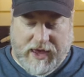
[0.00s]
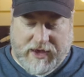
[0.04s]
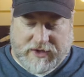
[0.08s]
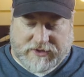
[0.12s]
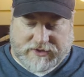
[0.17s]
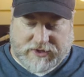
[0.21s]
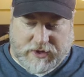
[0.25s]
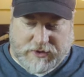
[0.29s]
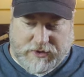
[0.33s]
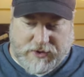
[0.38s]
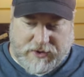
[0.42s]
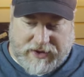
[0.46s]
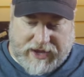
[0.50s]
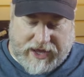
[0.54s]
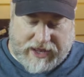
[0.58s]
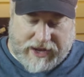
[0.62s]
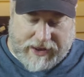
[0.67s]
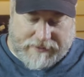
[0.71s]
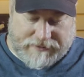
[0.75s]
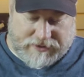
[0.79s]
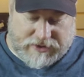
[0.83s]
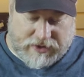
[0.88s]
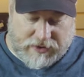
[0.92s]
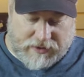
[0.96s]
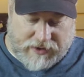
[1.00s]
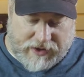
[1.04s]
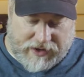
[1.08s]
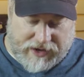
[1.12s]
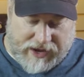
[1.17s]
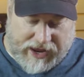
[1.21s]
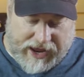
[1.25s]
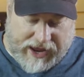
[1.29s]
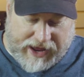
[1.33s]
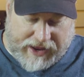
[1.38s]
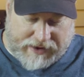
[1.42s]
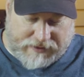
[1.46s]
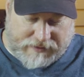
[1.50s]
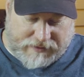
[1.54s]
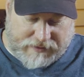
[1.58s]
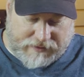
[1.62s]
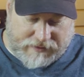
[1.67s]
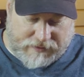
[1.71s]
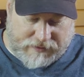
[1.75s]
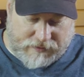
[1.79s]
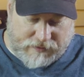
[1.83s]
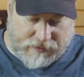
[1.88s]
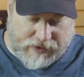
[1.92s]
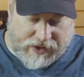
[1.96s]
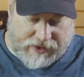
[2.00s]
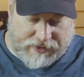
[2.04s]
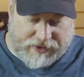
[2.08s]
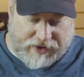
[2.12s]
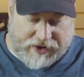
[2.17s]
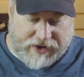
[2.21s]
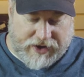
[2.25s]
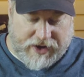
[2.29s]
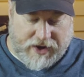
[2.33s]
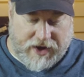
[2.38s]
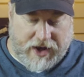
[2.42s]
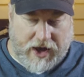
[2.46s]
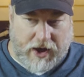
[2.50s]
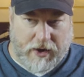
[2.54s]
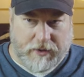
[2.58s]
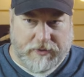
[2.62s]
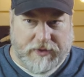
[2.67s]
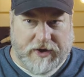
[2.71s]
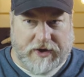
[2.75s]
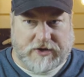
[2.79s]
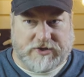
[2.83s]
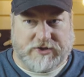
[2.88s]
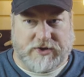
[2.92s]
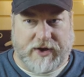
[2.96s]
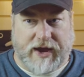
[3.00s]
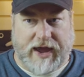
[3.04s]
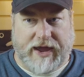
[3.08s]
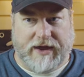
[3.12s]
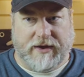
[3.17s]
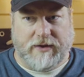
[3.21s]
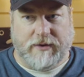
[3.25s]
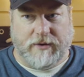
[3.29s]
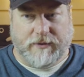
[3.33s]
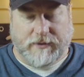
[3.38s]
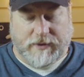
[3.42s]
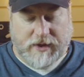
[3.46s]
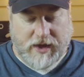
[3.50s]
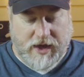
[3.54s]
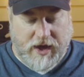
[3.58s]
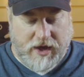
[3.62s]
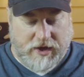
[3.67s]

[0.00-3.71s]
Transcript: So you get up to it and, well, there you go. There's your angle.